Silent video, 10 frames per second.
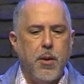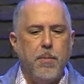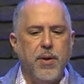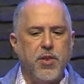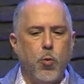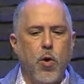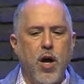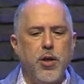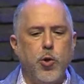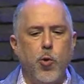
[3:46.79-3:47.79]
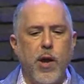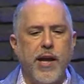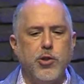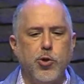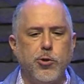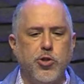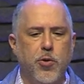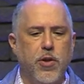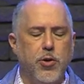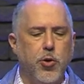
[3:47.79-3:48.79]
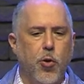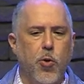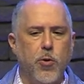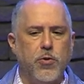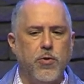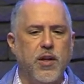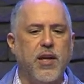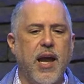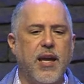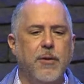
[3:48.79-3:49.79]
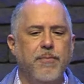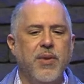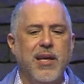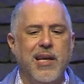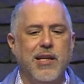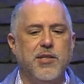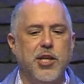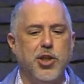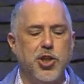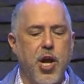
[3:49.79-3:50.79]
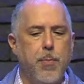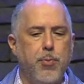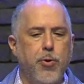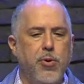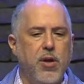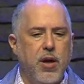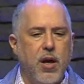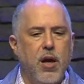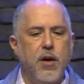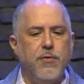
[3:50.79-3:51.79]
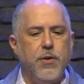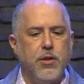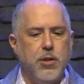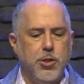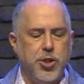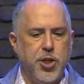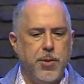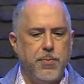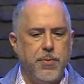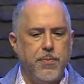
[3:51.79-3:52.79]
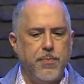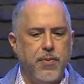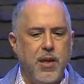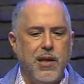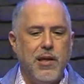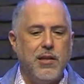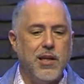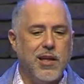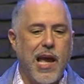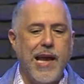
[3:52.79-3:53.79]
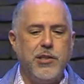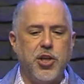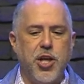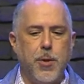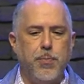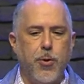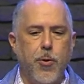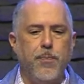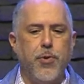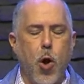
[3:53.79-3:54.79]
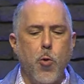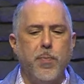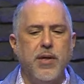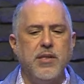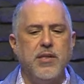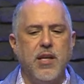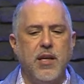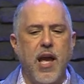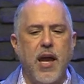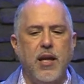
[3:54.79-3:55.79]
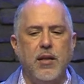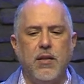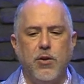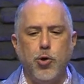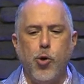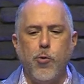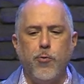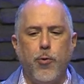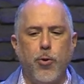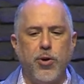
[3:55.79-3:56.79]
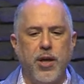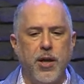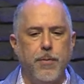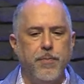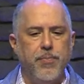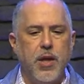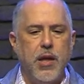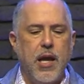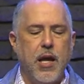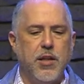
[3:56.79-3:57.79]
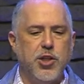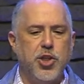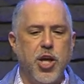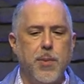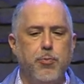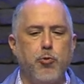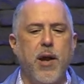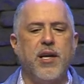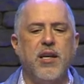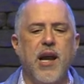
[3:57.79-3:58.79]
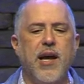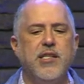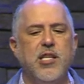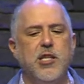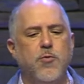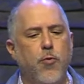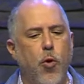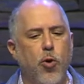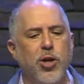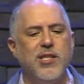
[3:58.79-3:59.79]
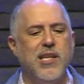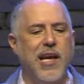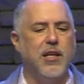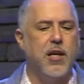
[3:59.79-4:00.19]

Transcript: But the one who enters through the door, through the gate, is the shepherd of the sheep. The gatekeeper opens the gate, the door for him, and the sheep recognize his voice and